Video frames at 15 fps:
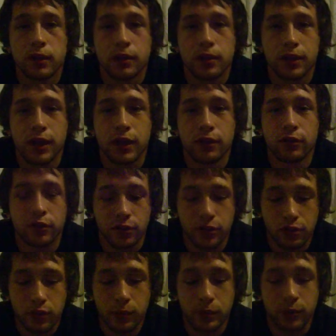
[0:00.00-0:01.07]
kind of looks
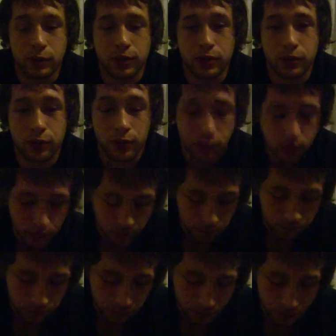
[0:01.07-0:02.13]
stupid when you do it, but
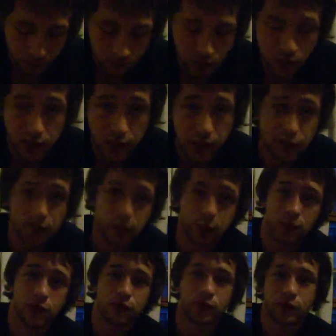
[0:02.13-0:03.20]
it's the
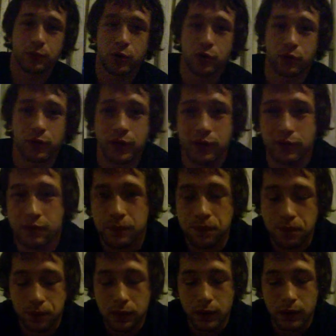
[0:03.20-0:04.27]
price for smoke rings.
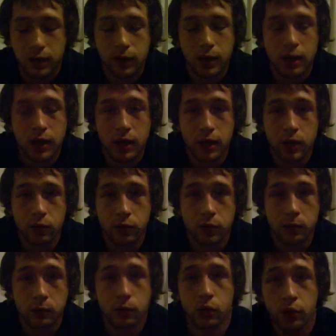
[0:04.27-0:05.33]
And when
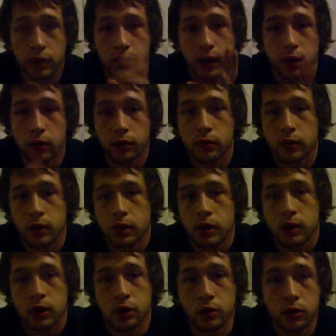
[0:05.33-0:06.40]
you're blowing it out,
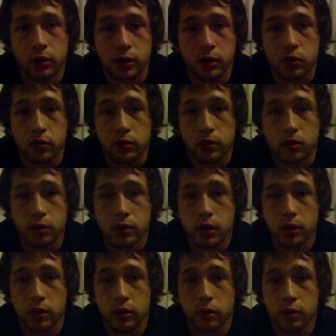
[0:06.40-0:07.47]
you're gonna use your
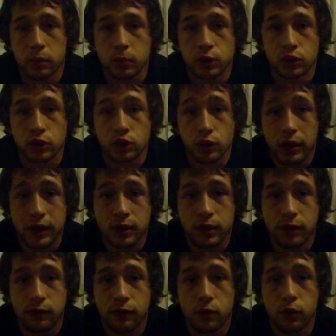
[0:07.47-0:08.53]
tongue and you're gonna push
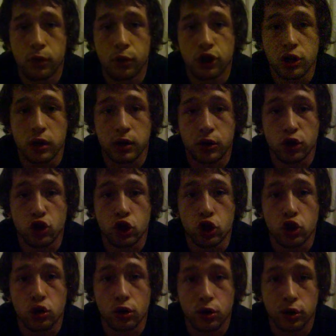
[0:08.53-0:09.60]
lightly forward, and you're gonna
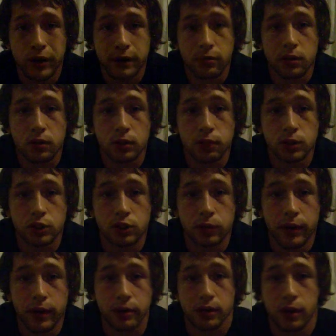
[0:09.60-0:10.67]
use your lips to push the
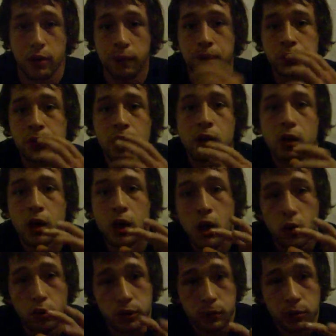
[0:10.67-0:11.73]
rest out.
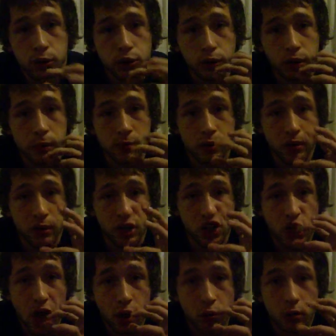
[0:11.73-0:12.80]
When you push your lips
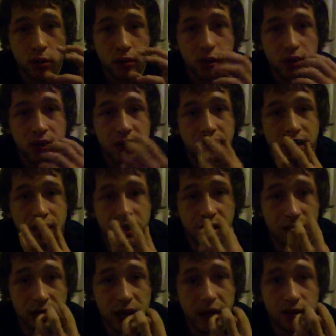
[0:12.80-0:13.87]
downwards like that, it
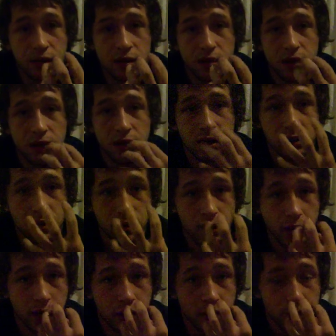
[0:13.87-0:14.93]
condenses it into
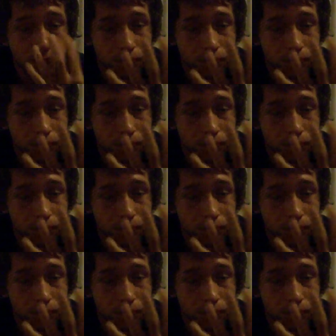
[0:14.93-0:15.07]
the